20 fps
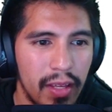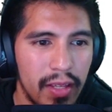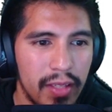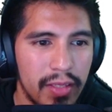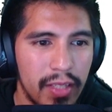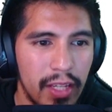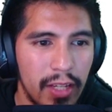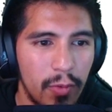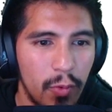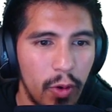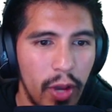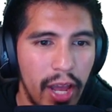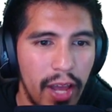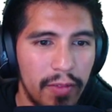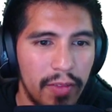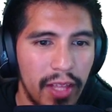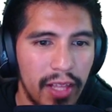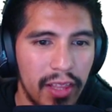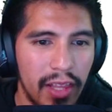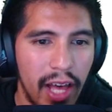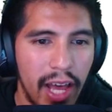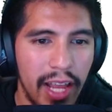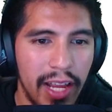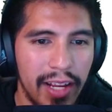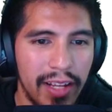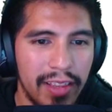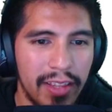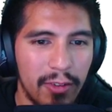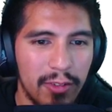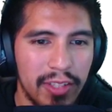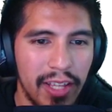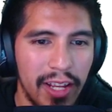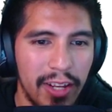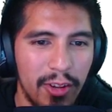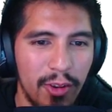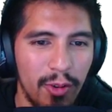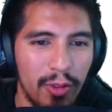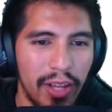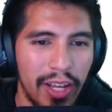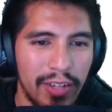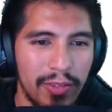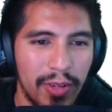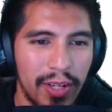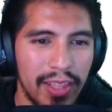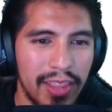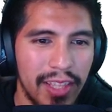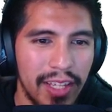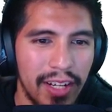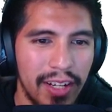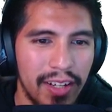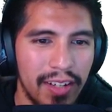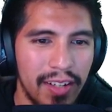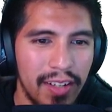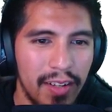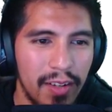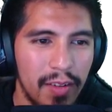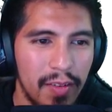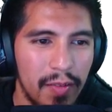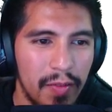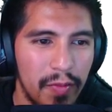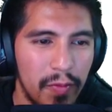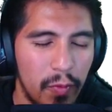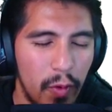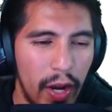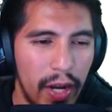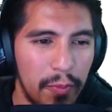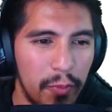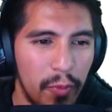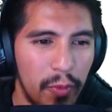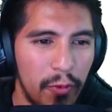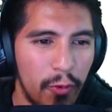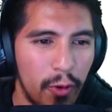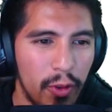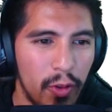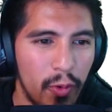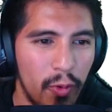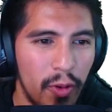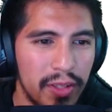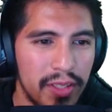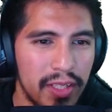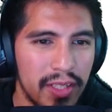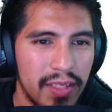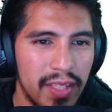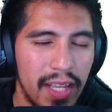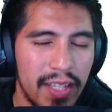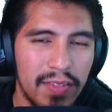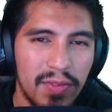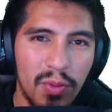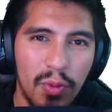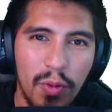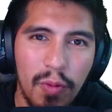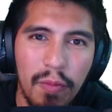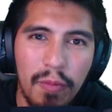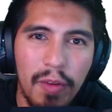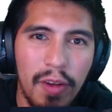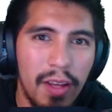See, we'll have that line. There's that new line right there, right before the run successful,